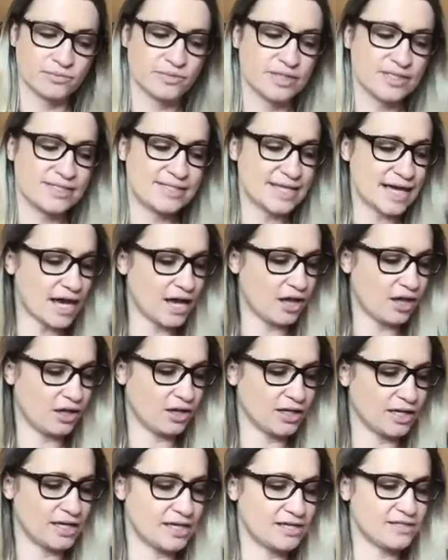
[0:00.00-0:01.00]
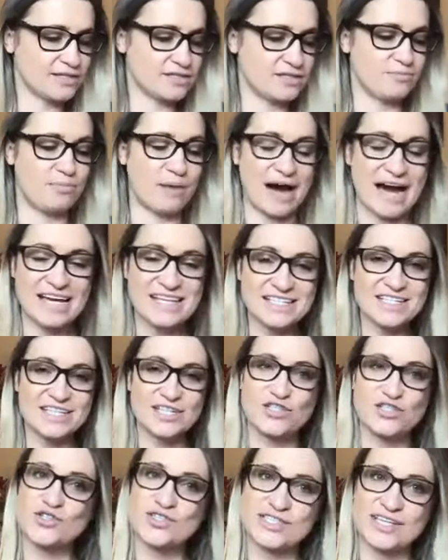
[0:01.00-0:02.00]
cell is binding
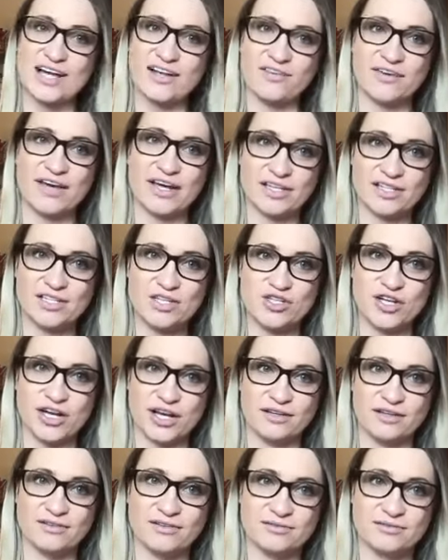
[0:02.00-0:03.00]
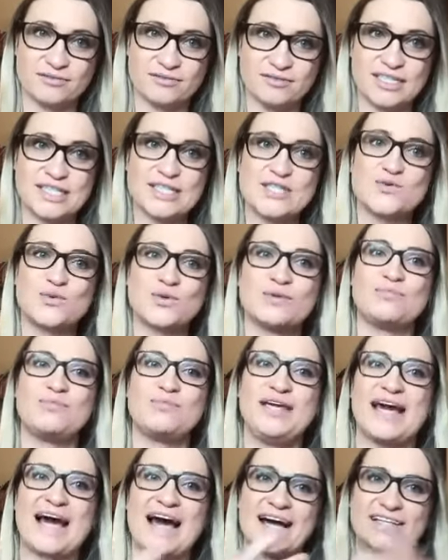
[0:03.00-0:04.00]
to self-antigen, this would
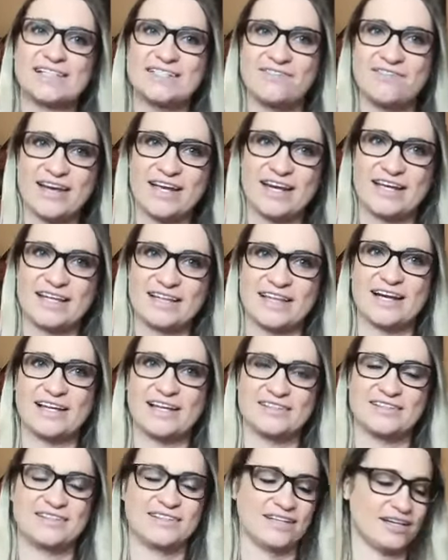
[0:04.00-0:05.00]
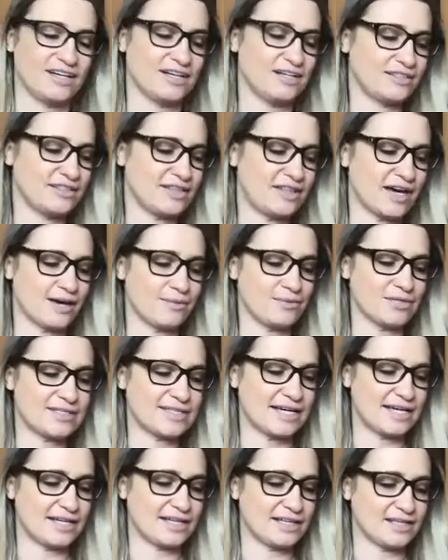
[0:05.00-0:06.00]
be activating that
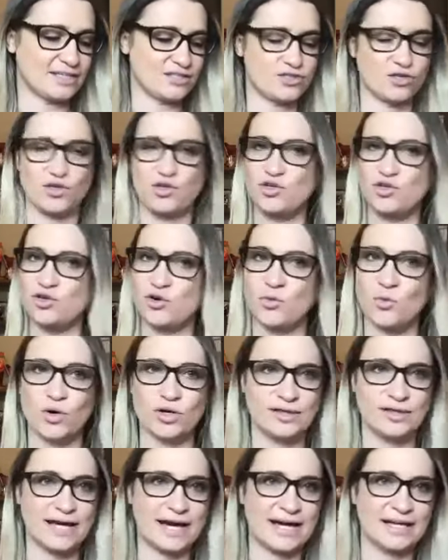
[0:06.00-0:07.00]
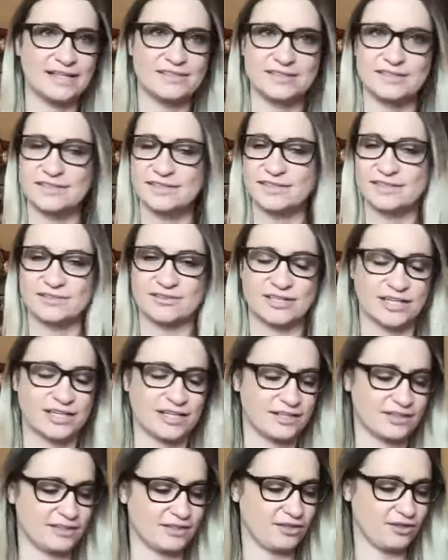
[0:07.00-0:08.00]
thymocyte, so you don't want that.
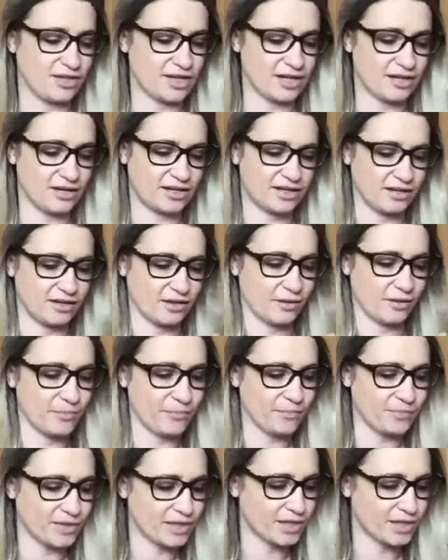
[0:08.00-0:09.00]
Okay, you gotta kill them.